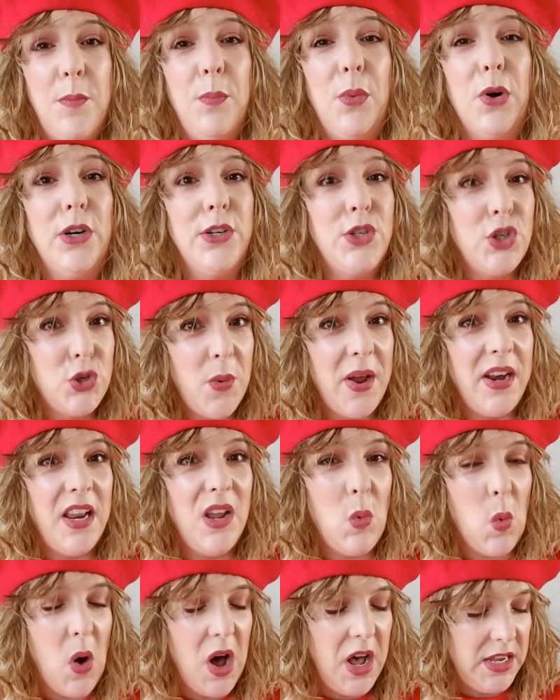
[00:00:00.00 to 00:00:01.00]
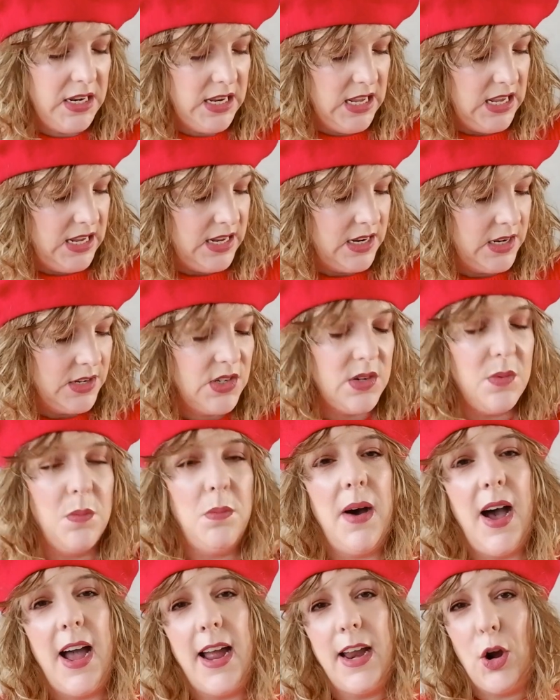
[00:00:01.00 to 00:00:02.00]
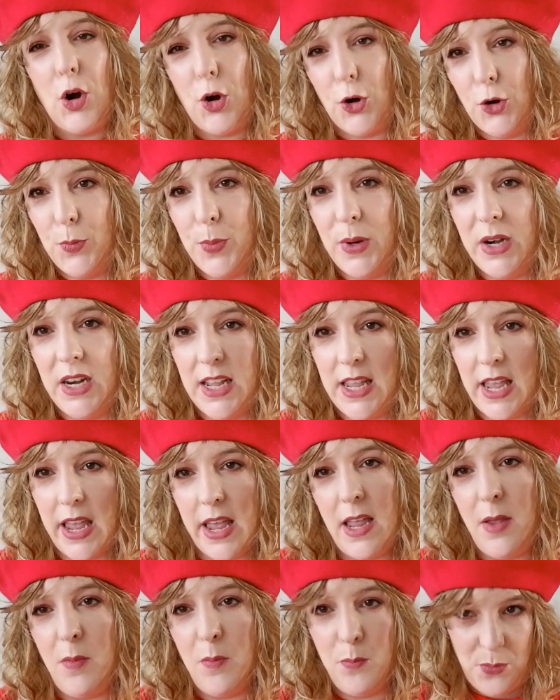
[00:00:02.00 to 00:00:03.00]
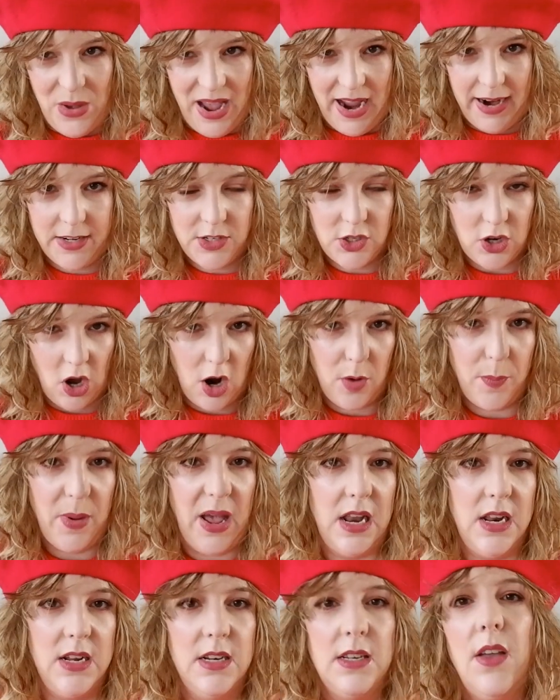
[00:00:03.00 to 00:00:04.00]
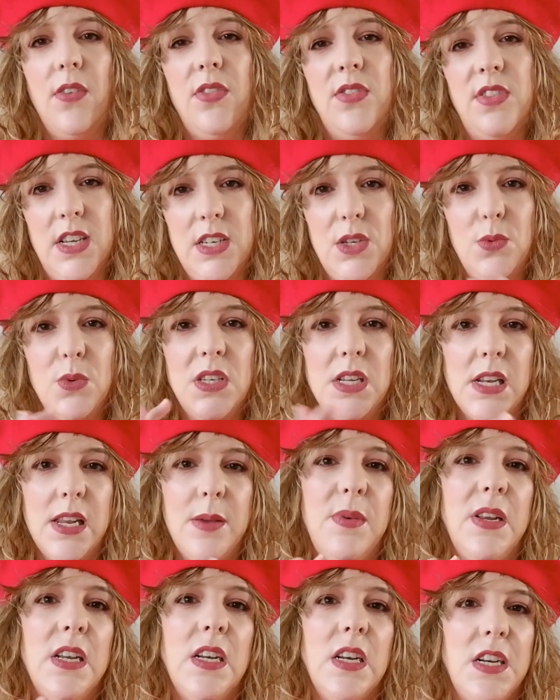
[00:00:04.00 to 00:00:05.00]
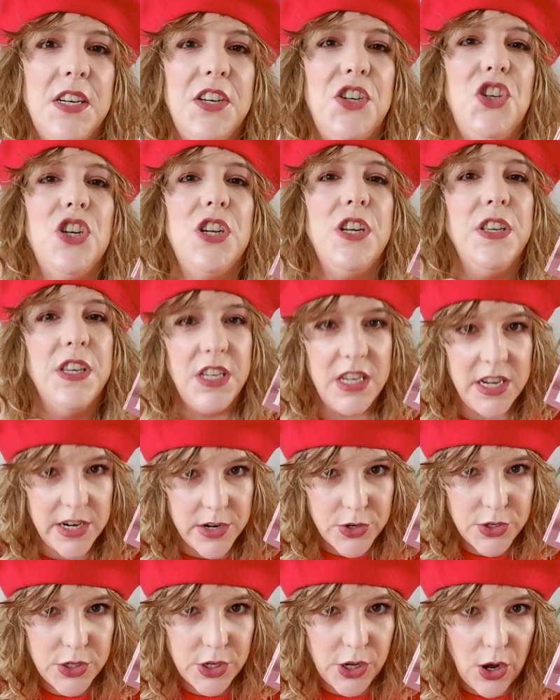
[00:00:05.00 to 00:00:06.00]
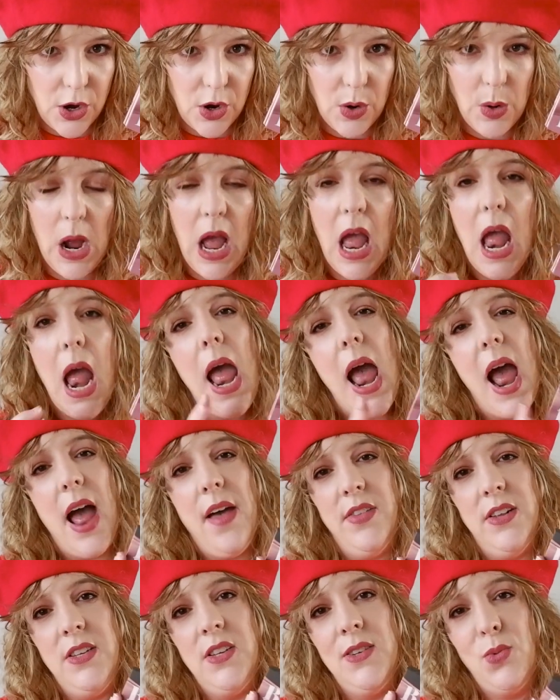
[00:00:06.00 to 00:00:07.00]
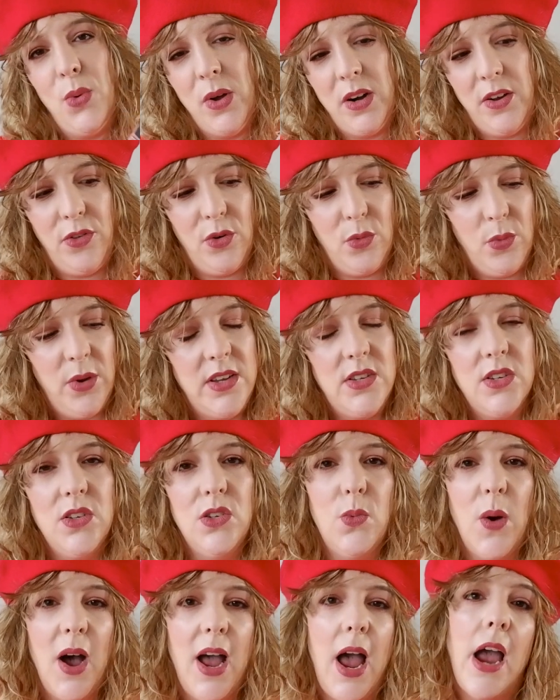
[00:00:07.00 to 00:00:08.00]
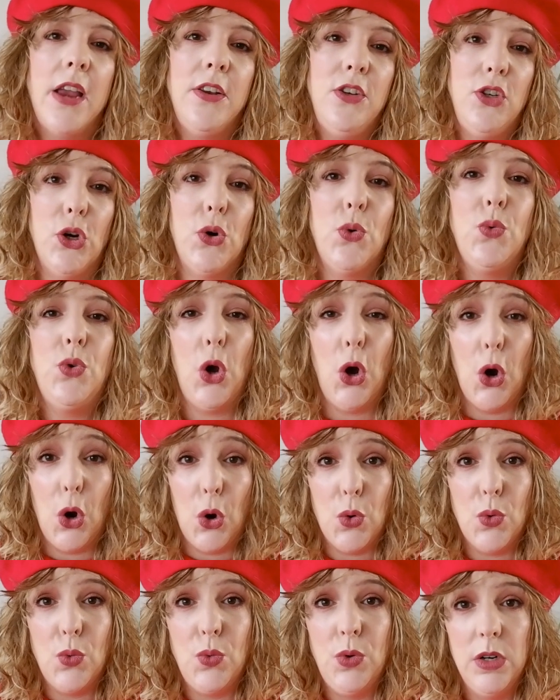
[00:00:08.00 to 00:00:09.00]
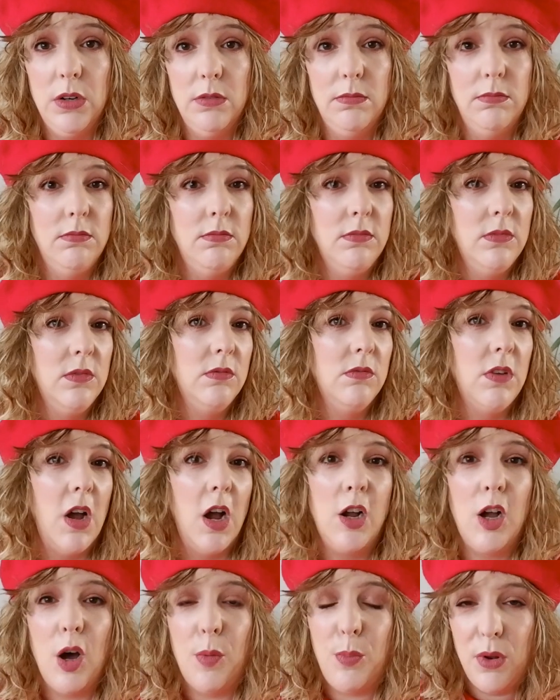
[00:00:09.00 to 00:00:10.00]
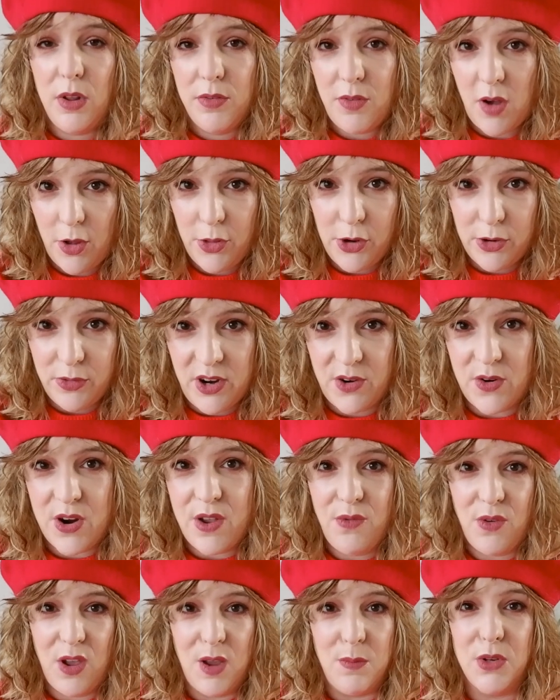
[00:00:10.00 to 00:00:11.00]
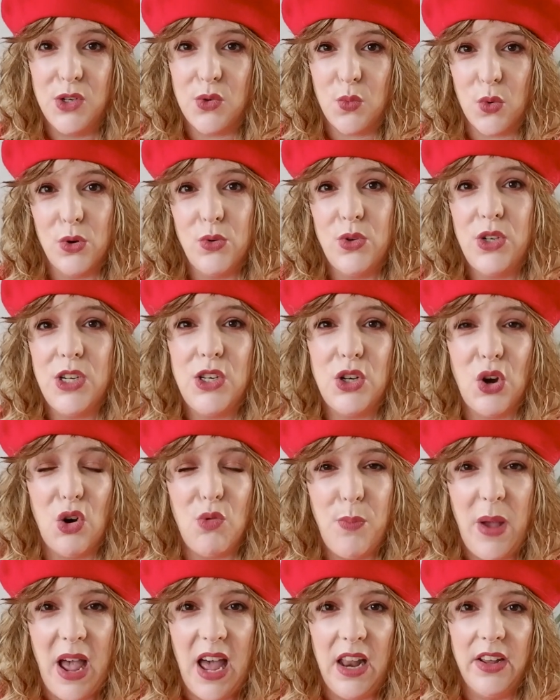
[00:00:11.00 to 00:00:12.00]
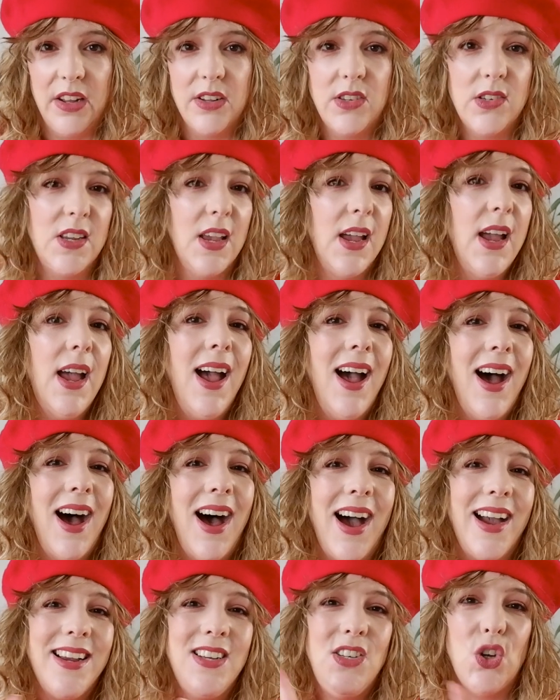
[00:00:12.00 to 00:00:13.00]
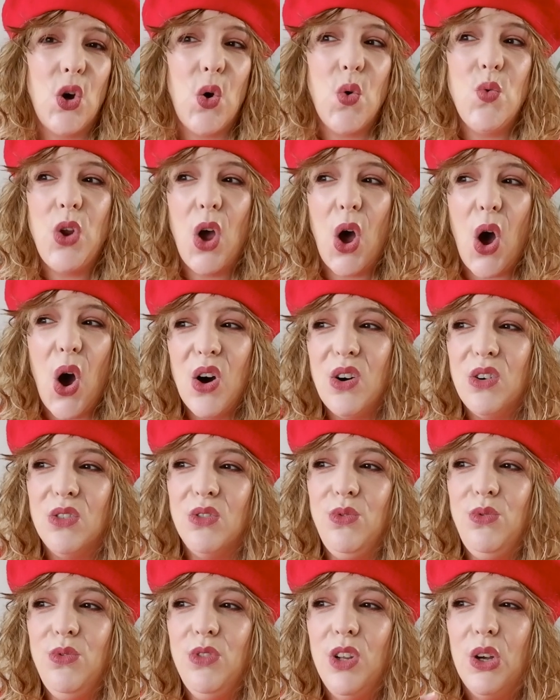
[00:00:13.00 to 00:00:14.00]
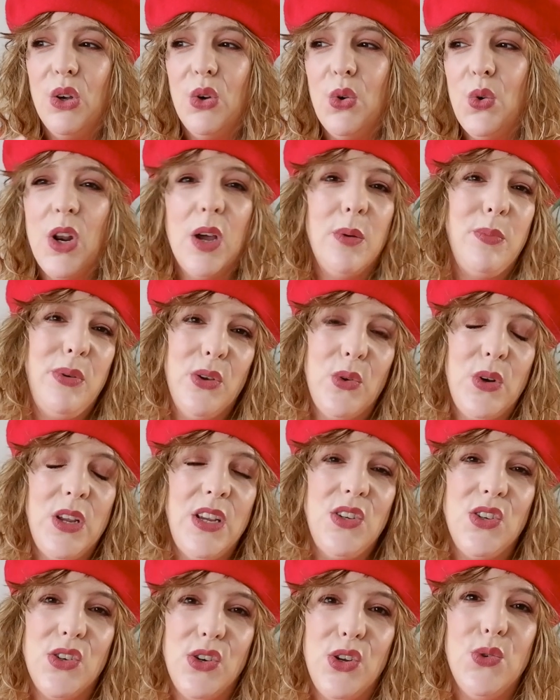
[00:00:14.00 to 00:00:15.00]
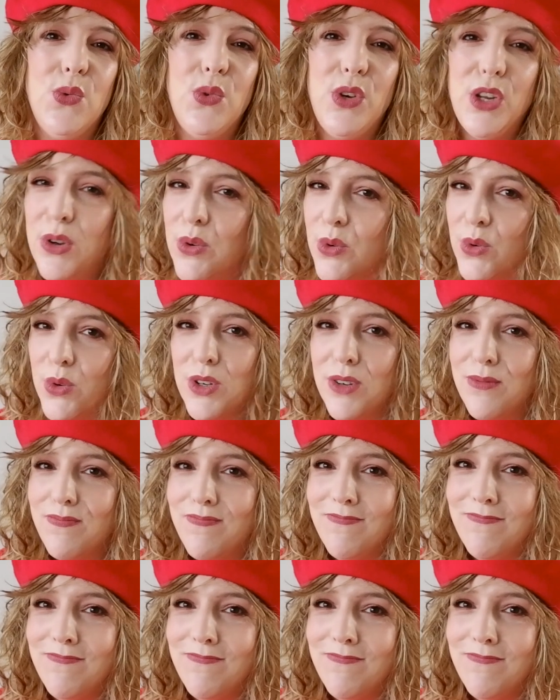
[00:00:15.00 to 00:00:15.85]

number 21 is my Urban Decay Backtalk palette. This was limited edition years ago, and this is one of the reasons why I don't own a couple of other very famous rosy tone palettes. I don't own Huda Beauty's New Nude,